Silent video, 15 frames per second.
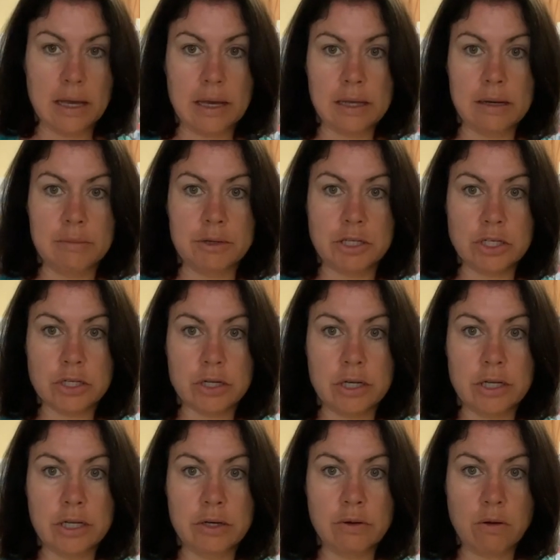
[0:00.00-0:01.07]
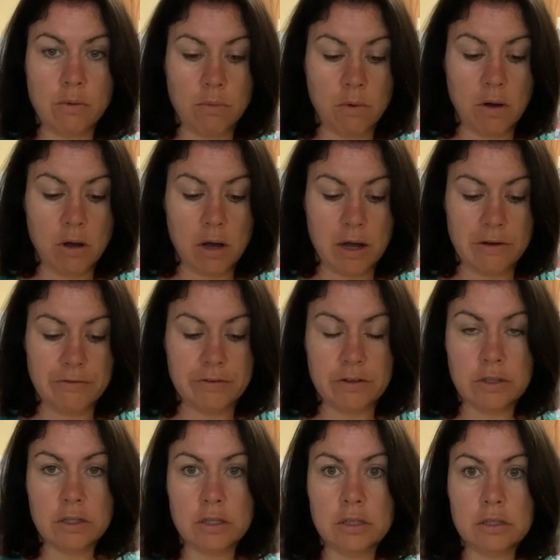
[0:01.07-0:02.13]
And I'm gonna turn it into a
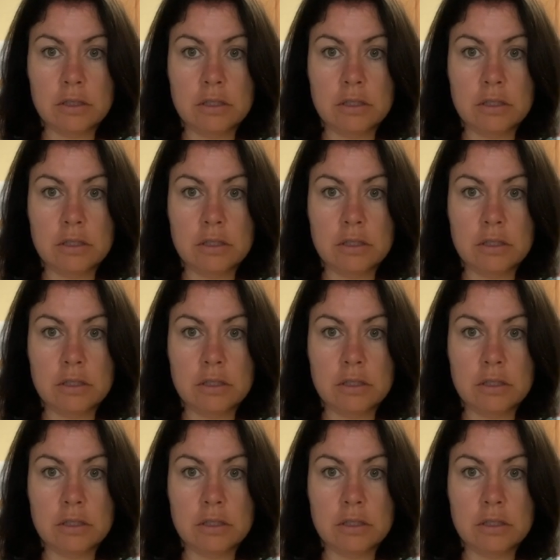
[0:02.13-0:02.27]
waffle.